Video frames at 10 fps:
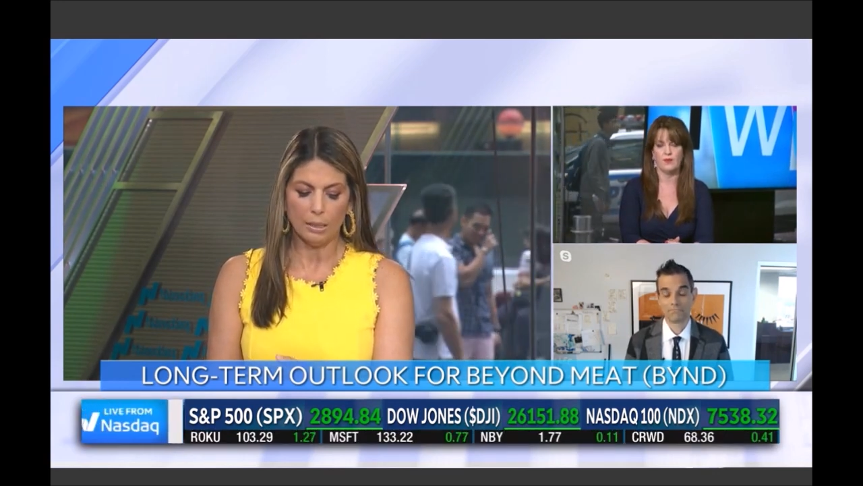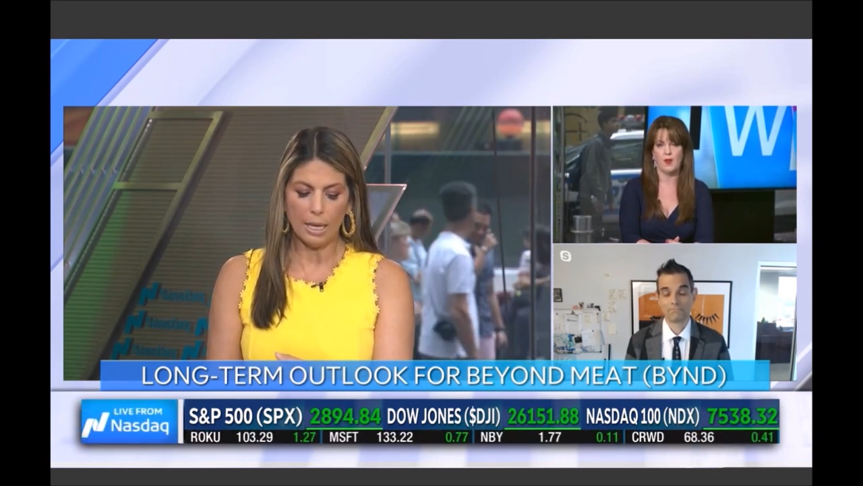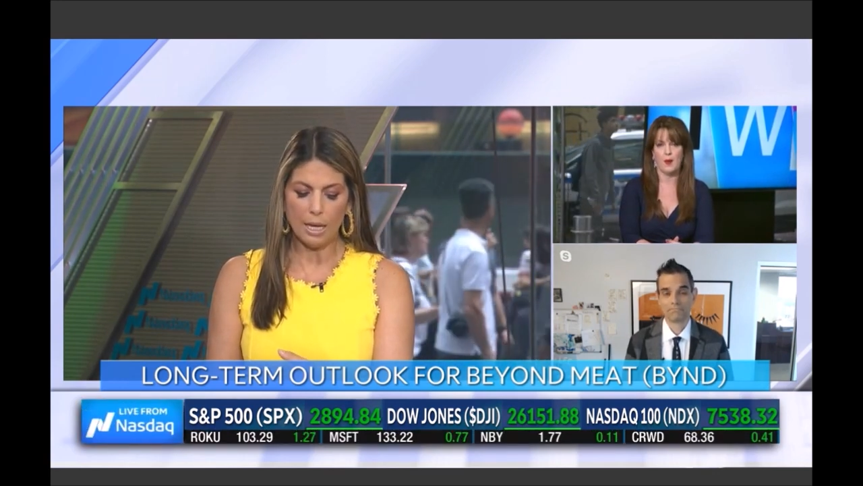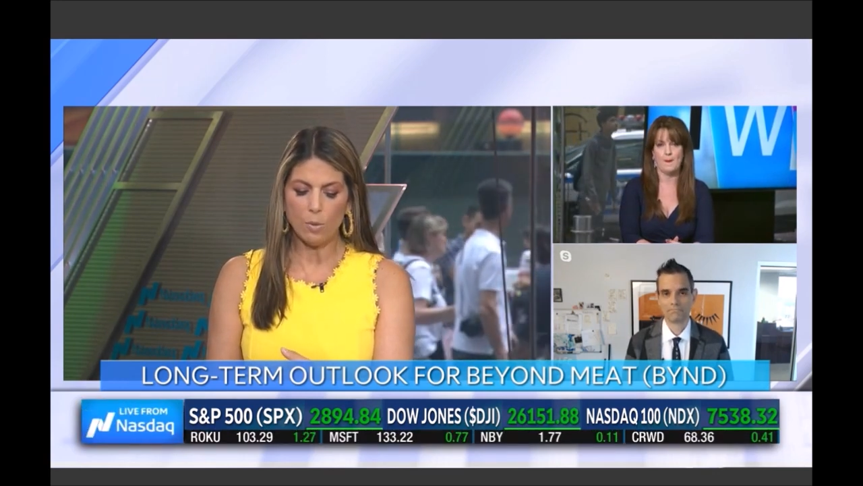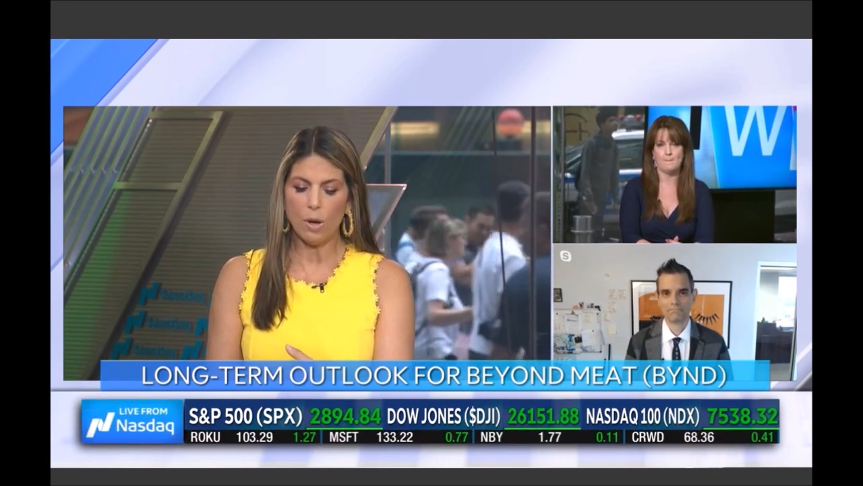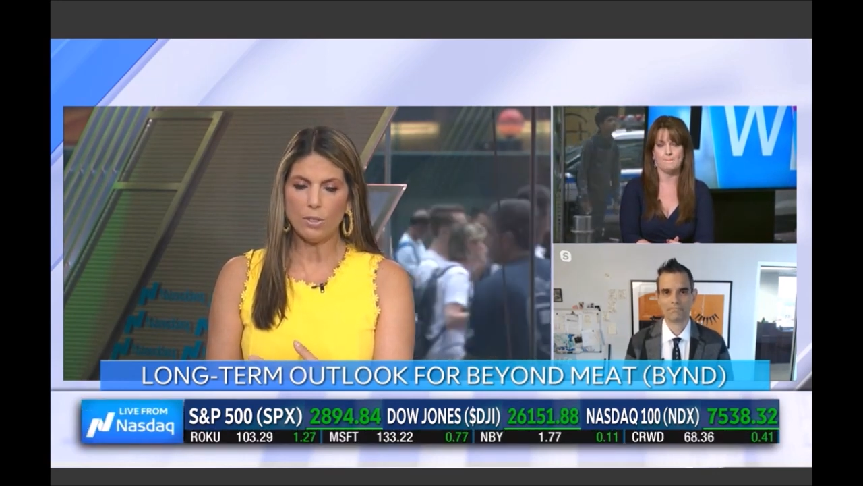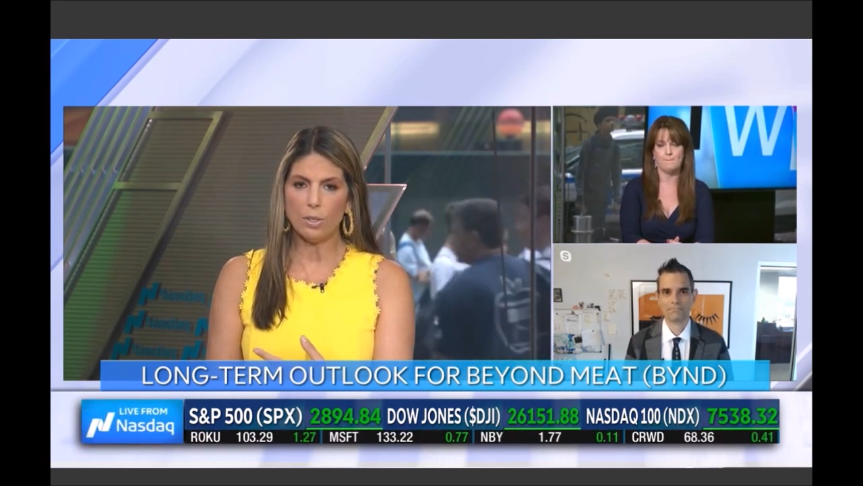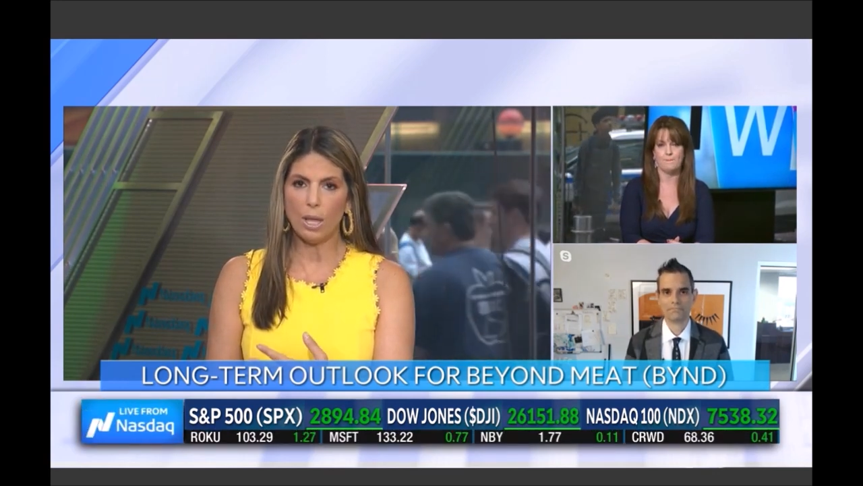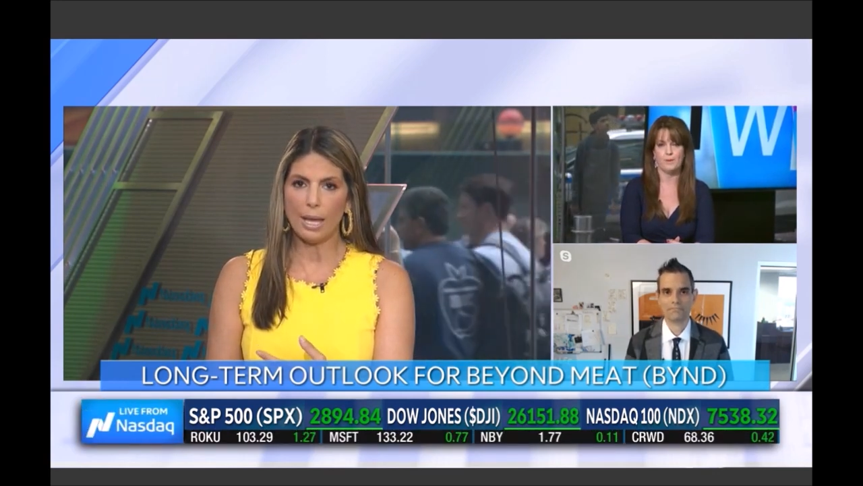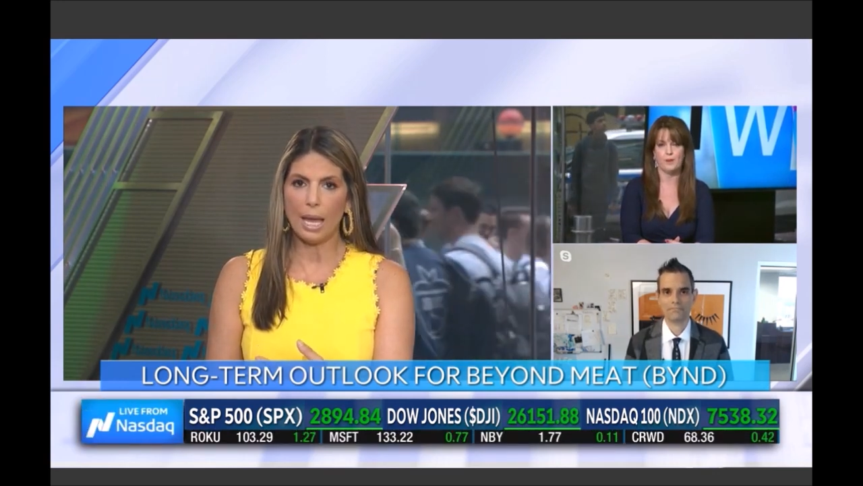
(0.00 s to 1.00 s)
Lee, you
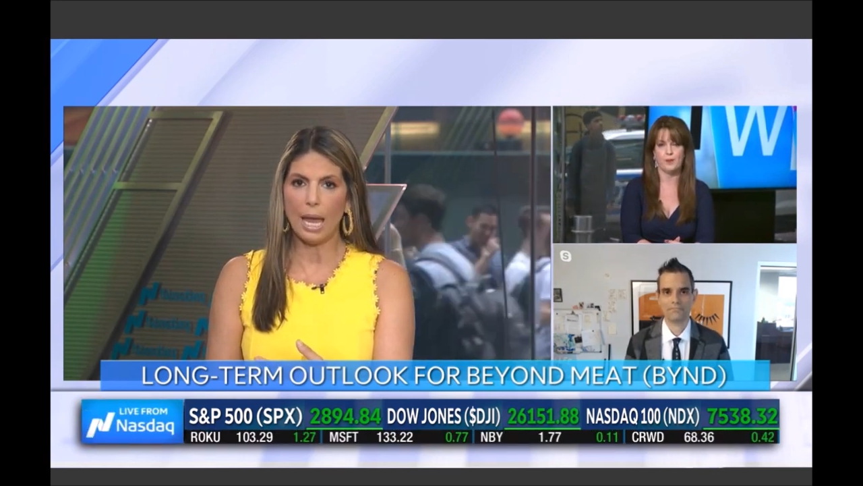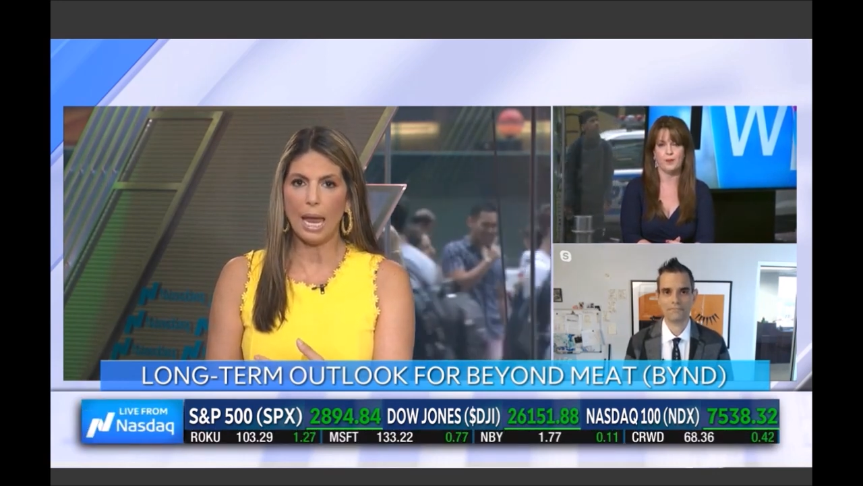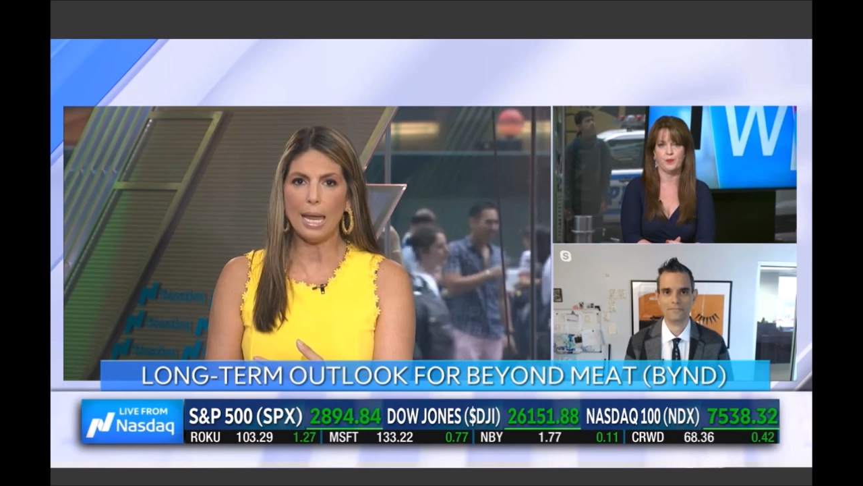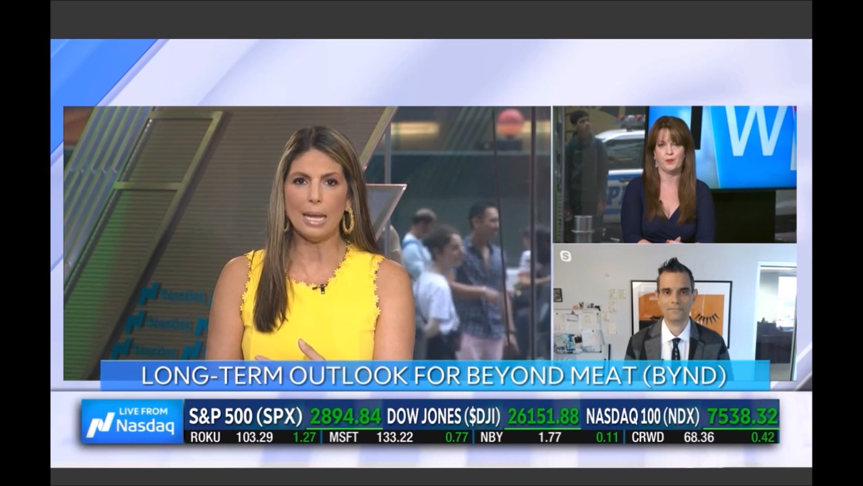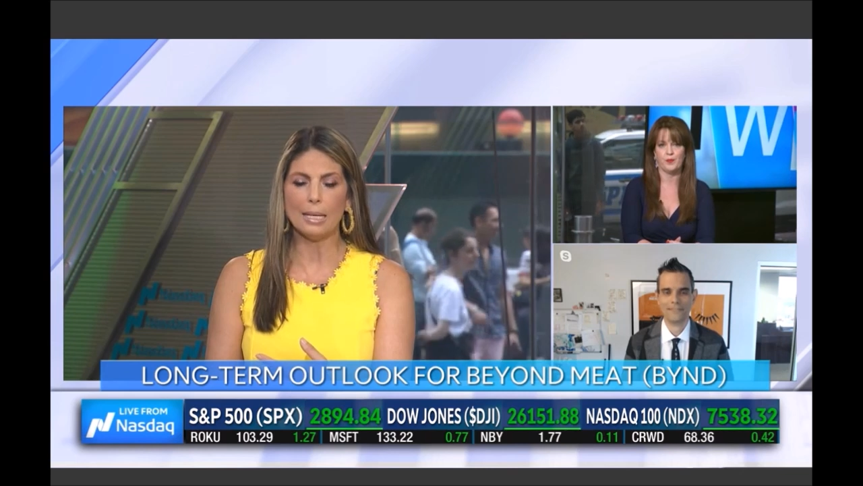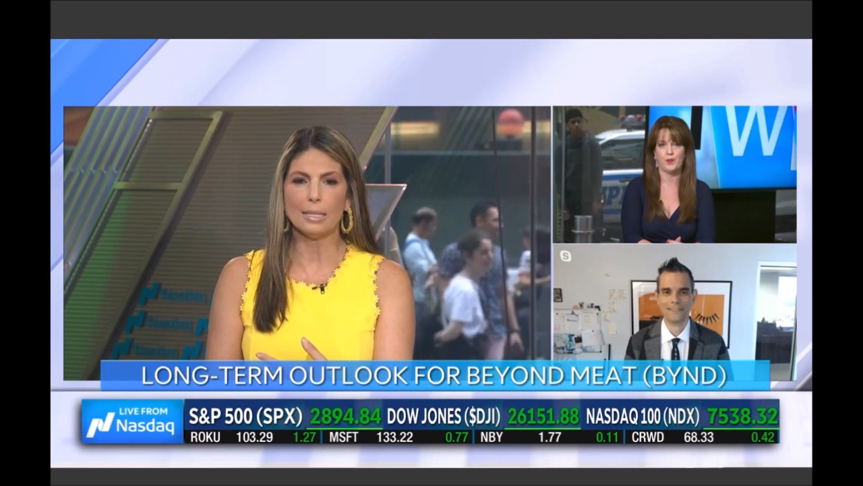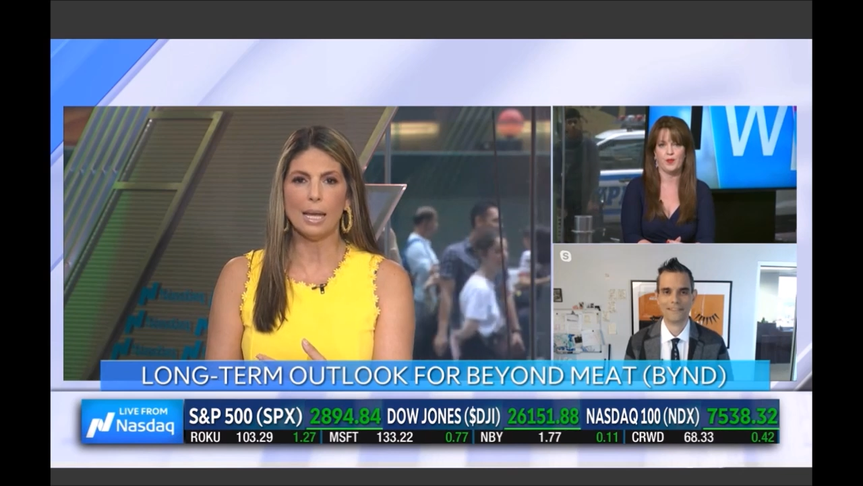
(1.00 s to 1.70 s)
also like Hain.